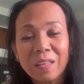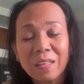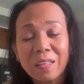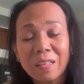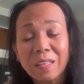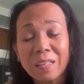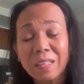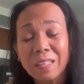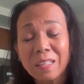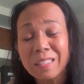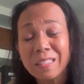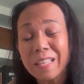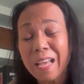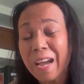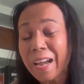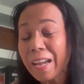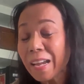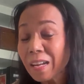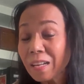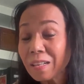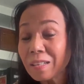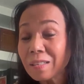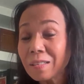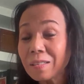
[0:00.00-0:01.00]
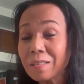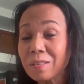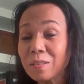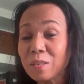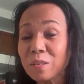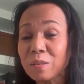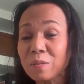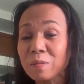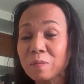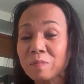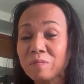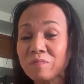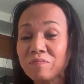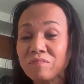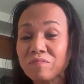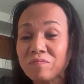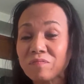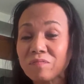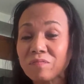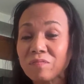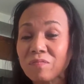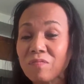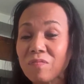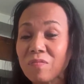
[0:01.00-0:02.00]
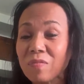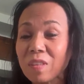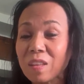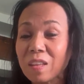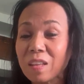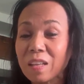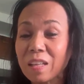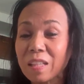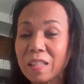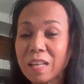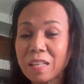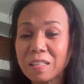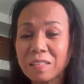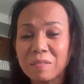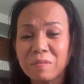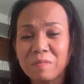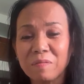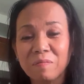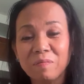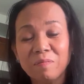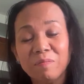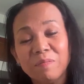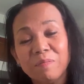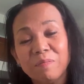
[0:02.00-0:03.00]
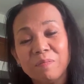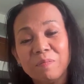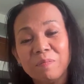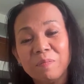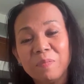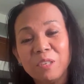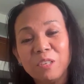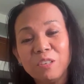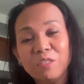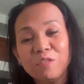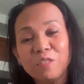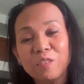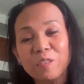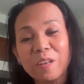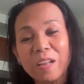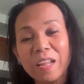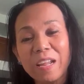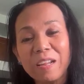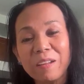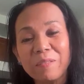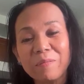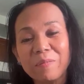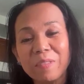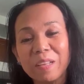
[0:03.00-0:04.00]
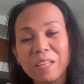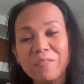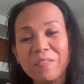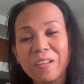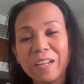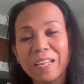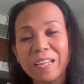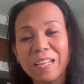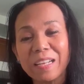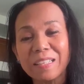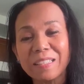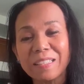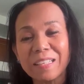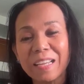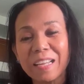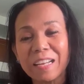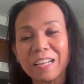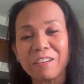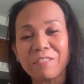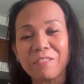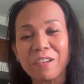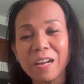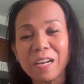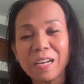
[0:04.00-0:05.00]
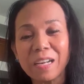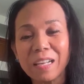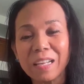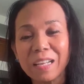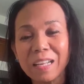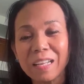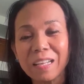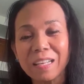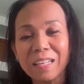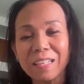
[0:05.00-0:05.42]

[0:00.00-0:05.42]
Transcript: Isaias. That's beautiful name. If I can say it correctly.